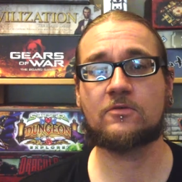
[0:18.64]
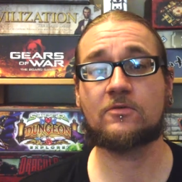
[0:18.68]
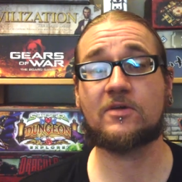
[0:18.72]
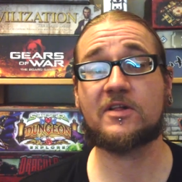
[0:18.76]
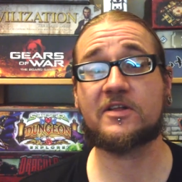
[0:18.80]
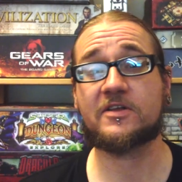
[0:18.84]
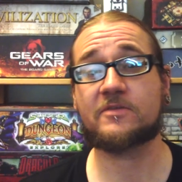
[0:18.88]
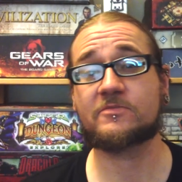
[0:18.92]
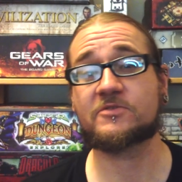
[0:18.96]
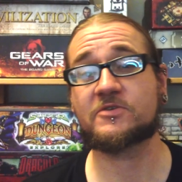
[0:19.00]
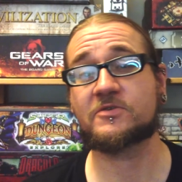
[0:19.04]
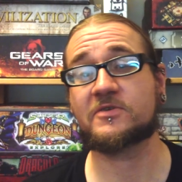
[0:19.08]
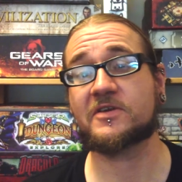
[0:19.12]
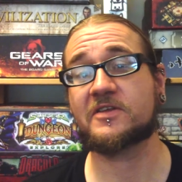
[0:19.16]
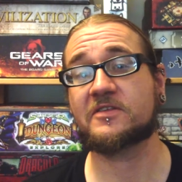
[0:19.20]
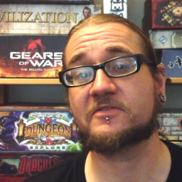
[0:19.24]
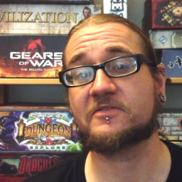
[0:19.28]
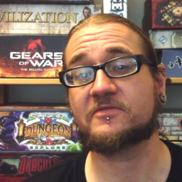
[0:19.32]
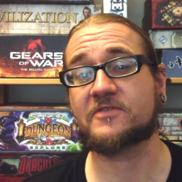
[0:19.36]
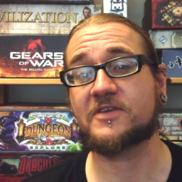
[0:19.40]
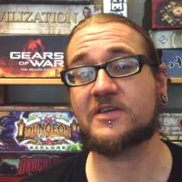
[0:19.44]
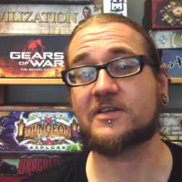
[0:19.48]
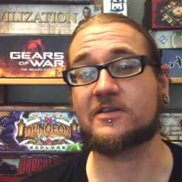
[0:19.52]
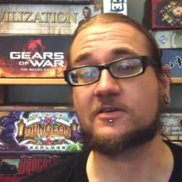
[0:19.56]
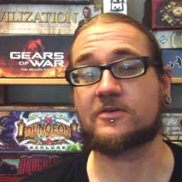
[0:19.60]
welcome to another
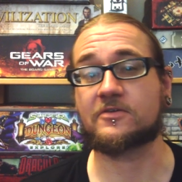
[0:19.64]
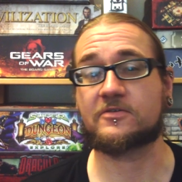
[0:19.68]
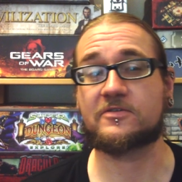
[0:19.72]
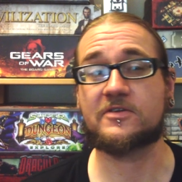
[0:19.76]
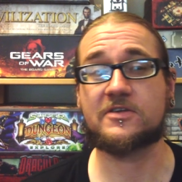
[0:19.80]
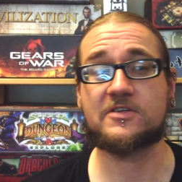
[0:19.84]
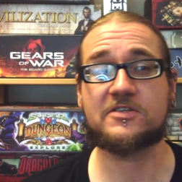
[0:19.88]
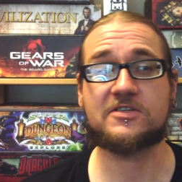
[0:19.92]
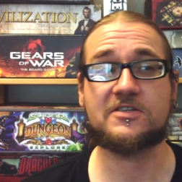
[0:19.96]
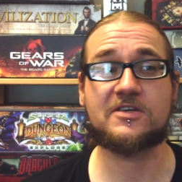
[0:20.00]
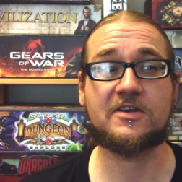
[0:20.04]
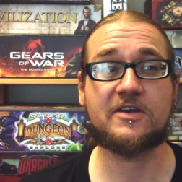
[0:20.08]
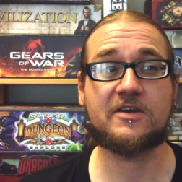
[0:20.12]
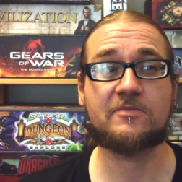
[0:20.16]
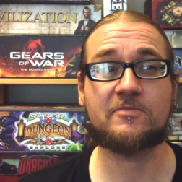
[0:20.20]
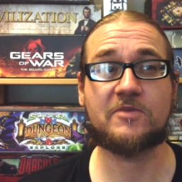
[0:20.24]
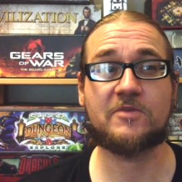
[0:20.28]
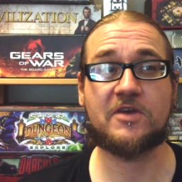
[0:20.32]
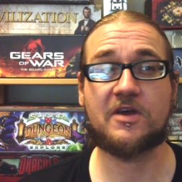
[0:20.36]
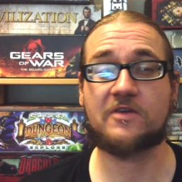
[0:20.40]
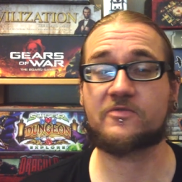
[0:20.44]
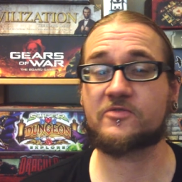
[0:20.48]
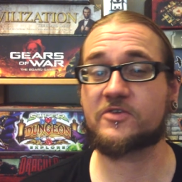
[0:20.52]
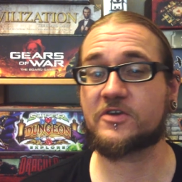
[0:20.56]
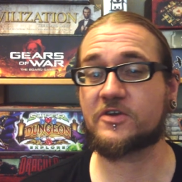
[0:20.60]
vlog, this time
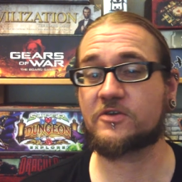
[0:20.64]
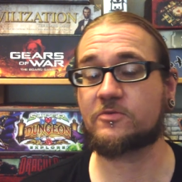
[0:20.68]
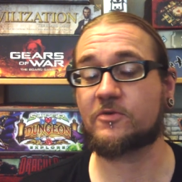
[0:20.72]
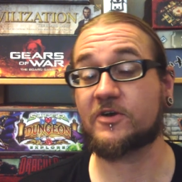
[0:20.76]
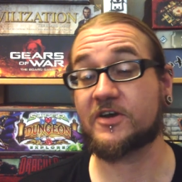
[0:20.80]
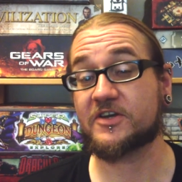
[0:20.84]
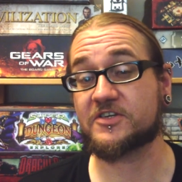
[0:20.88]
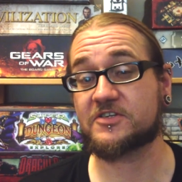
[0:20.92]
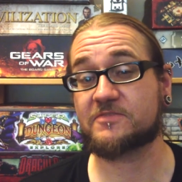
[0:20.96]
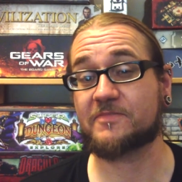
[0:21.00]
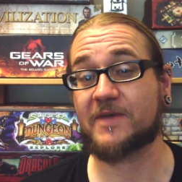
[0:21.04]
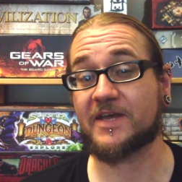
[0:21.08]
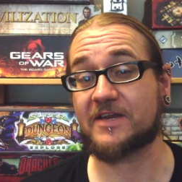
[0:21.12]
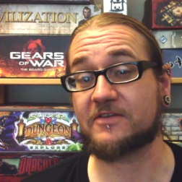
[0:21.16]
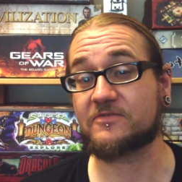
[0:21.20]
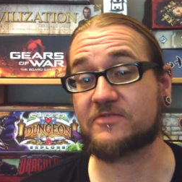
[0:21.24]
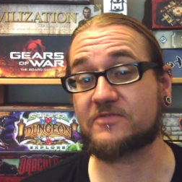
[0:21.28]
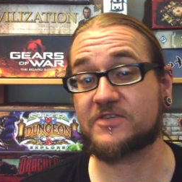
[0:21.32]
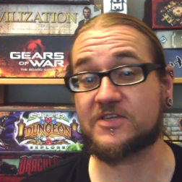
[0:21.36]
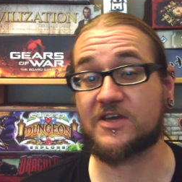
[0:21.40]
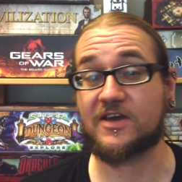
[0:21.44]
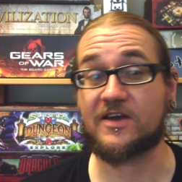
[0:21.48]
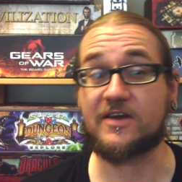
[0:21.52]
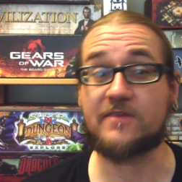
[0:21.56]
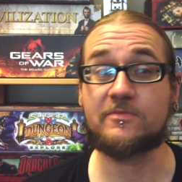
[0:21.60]
covering quite a span of
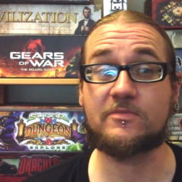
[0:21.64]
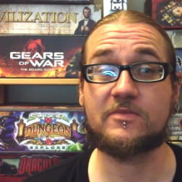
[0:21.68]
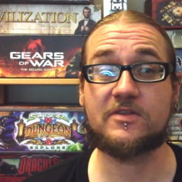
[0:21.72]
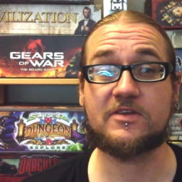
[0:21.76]
time.